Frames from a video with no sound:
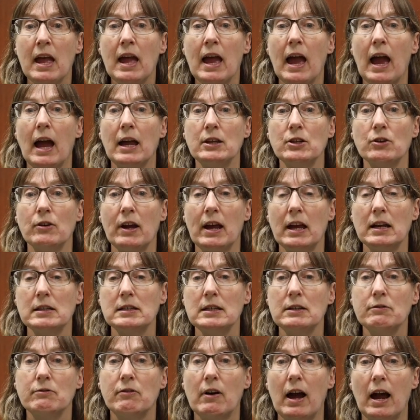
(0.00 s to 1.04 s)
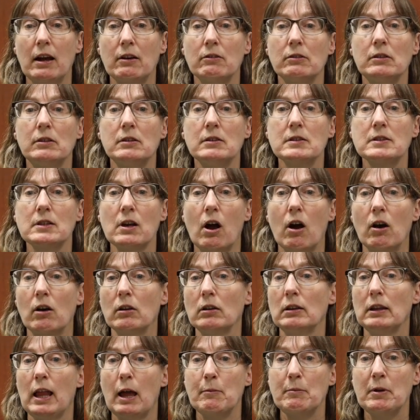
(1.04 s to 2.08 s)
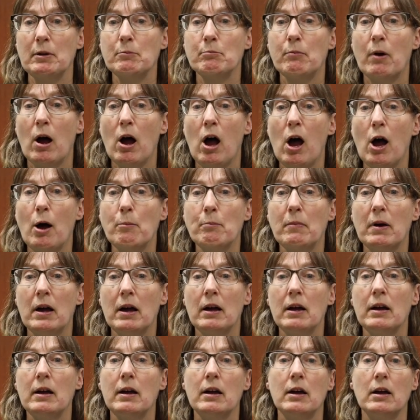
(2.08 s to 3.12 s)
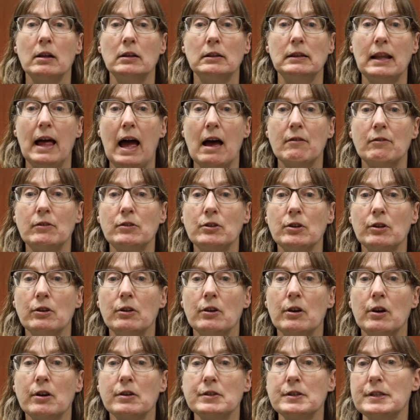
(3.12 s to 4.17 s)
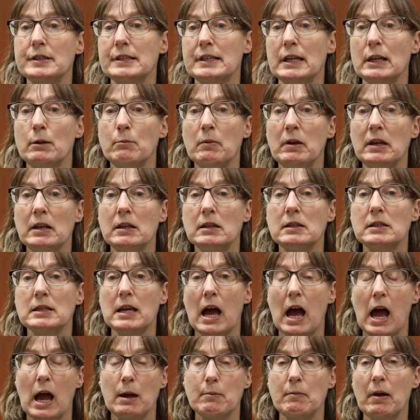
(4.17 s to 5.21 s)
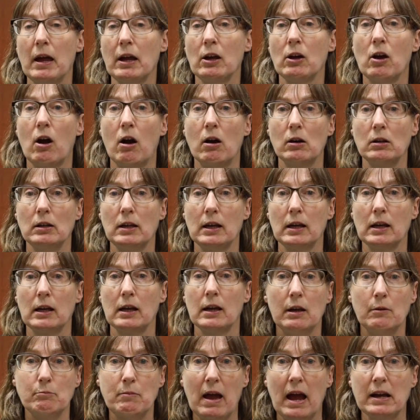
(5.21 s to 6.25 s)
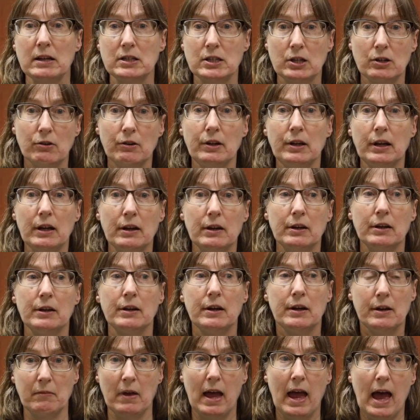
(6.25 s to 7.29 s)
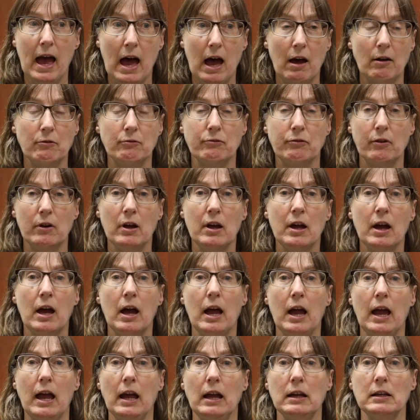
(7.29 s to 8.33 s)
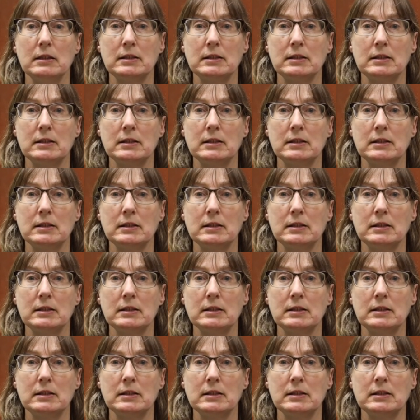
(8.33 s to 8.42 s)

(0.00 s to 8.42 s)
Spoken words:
And your antivirals are lemon balm, lavender, cinnamon, thyme, and garlic. Bacteria have a